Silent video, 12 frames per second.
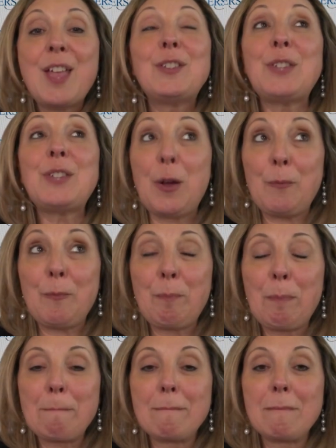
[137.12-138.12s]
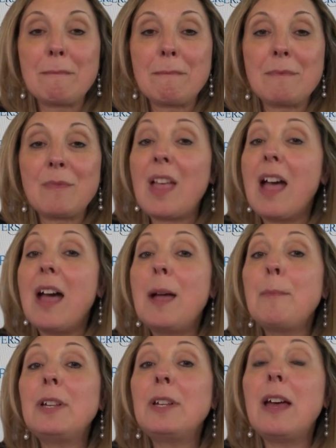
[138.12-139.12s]
So
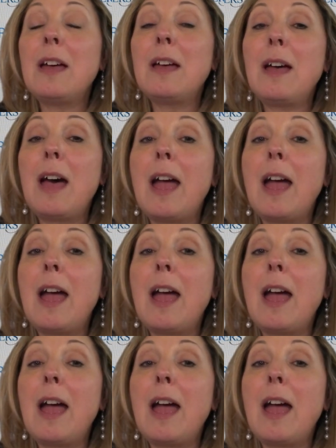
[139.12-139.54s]
I'm an uh,